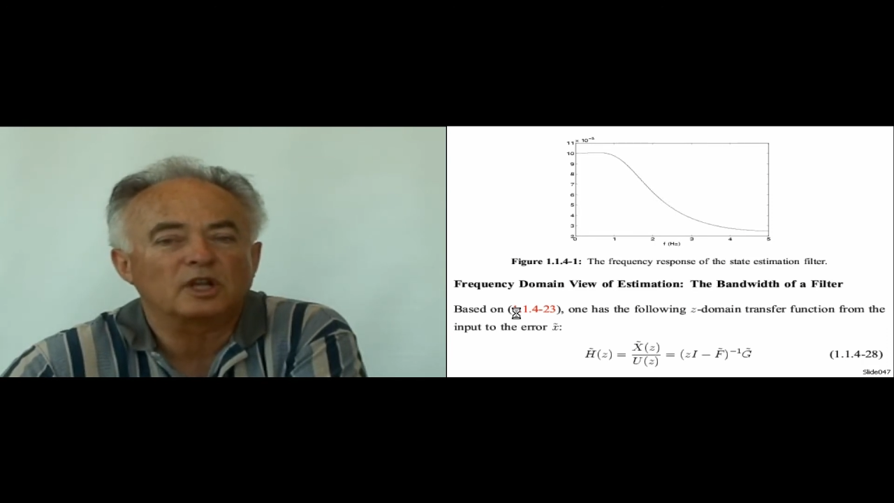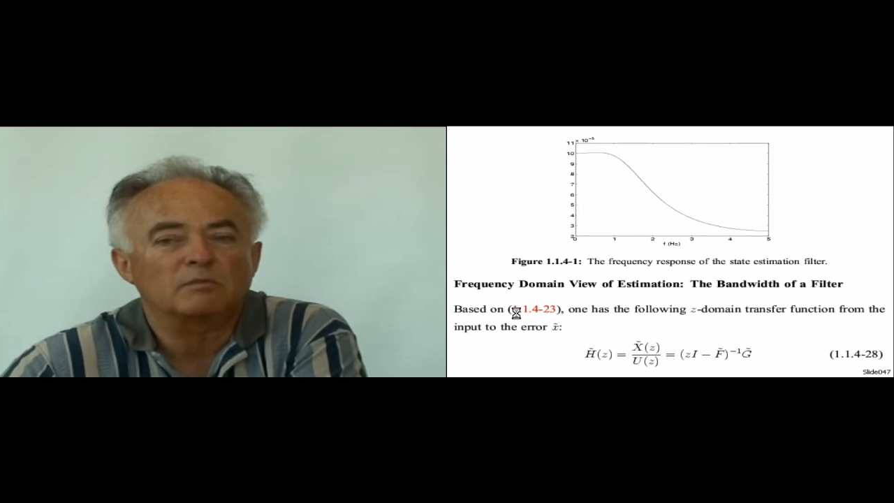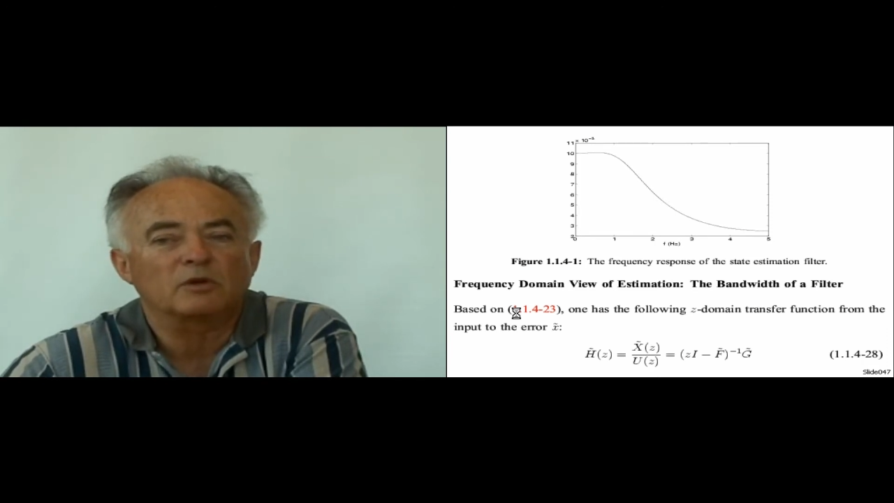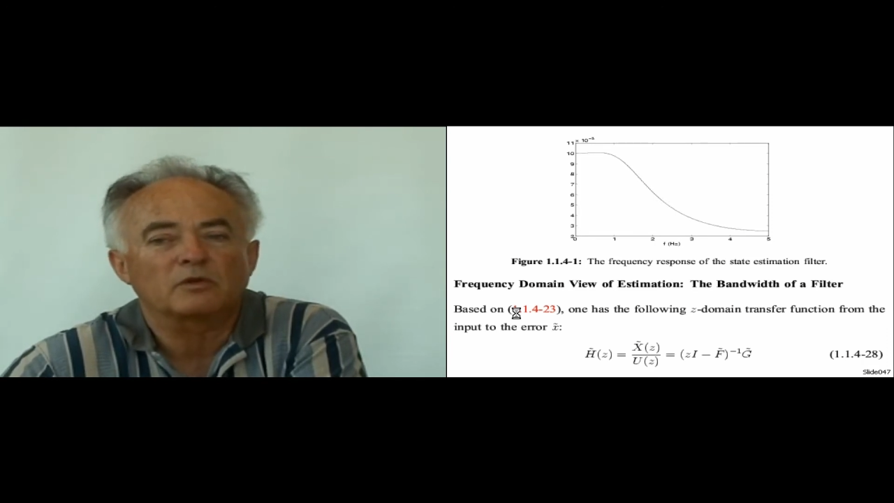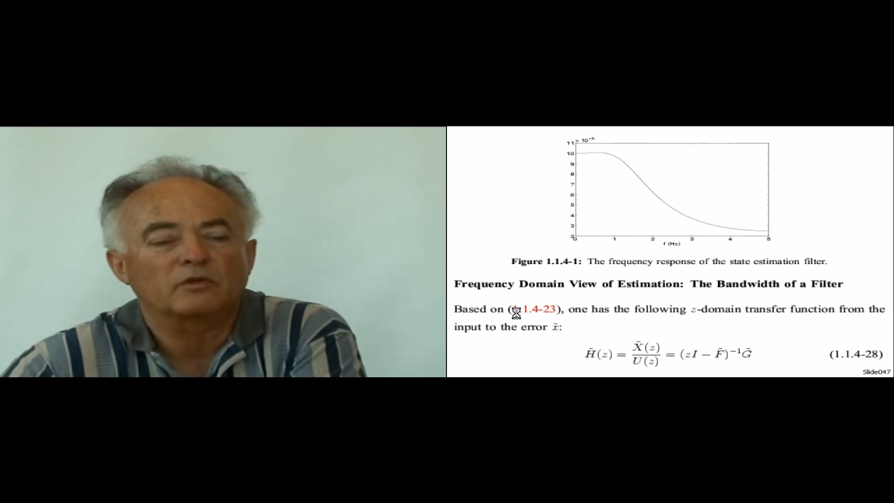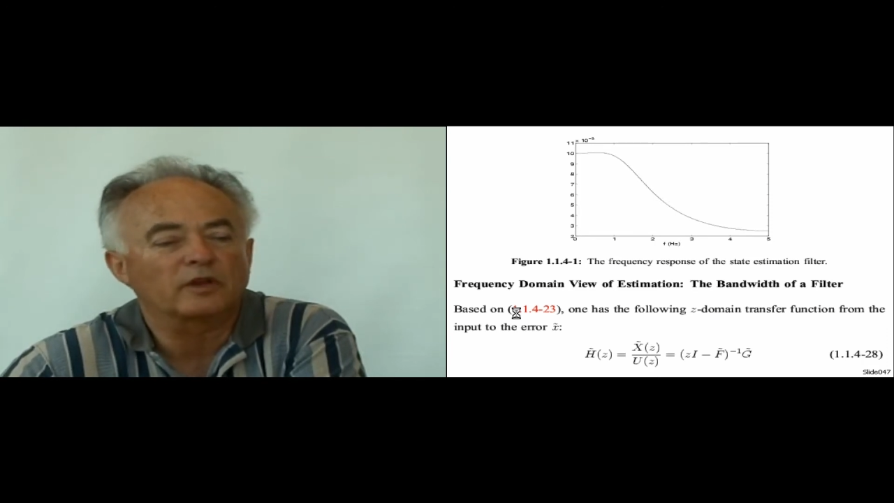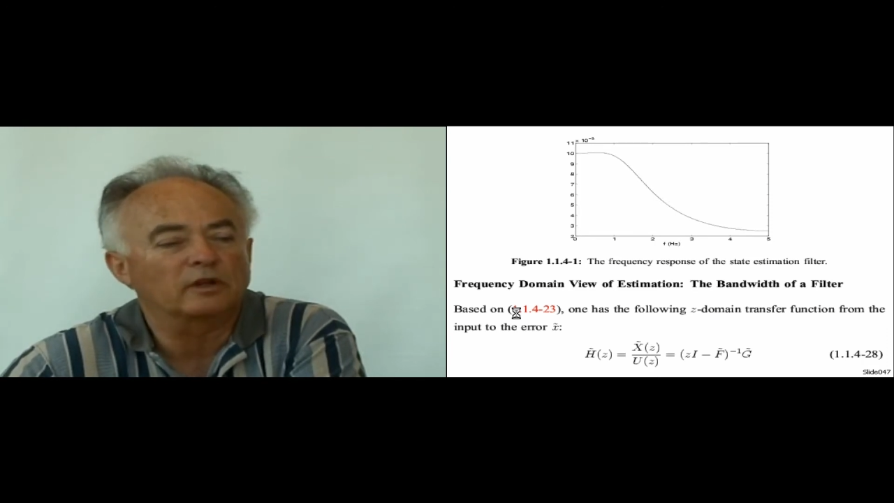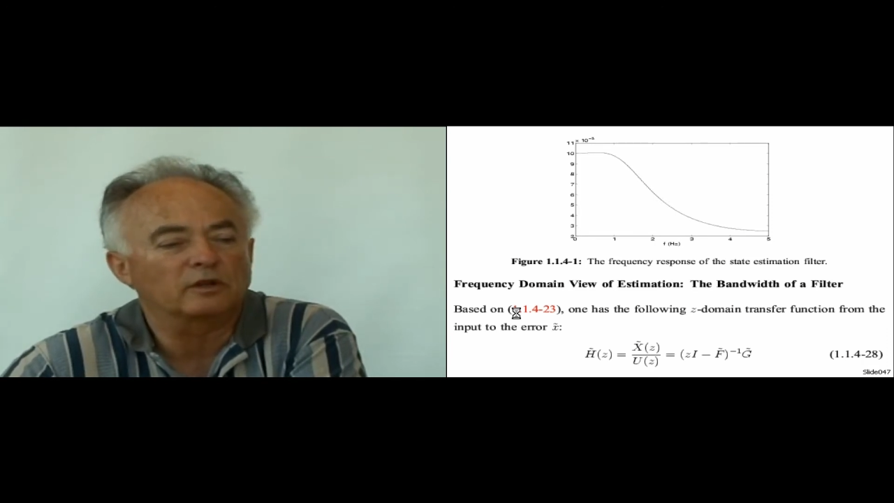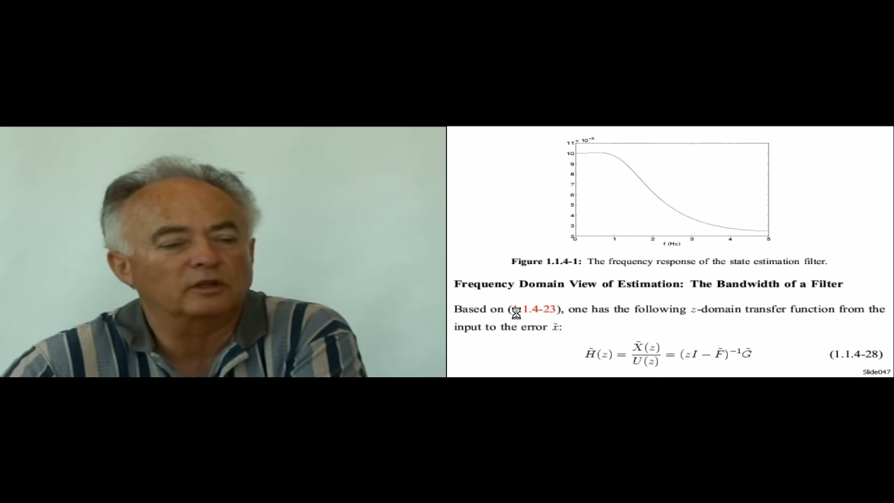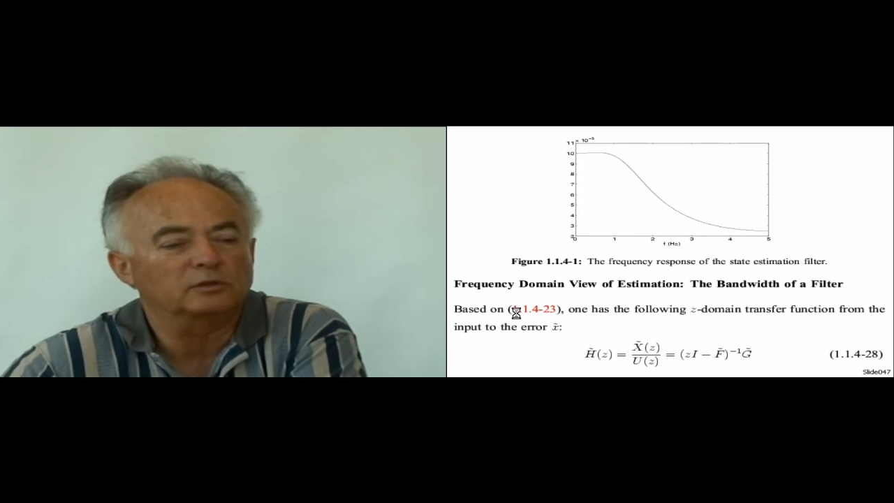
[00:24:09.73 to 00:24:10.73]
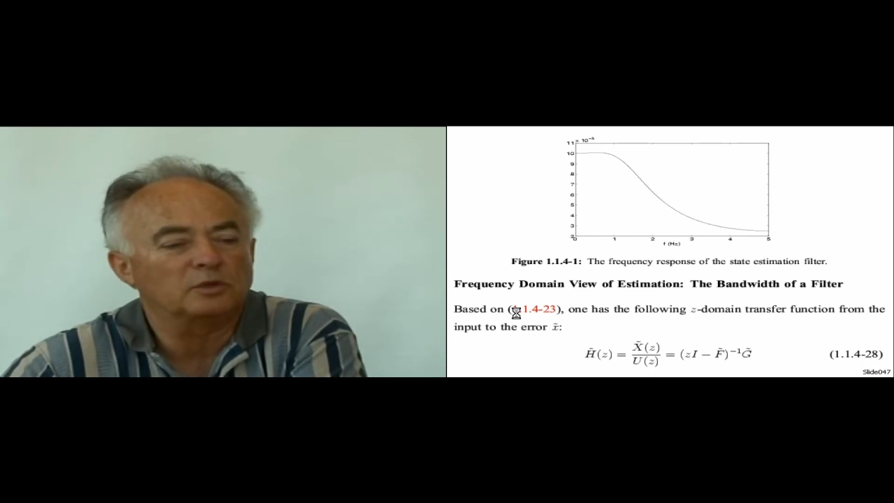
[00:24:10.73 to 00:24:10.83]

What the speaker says: time filter,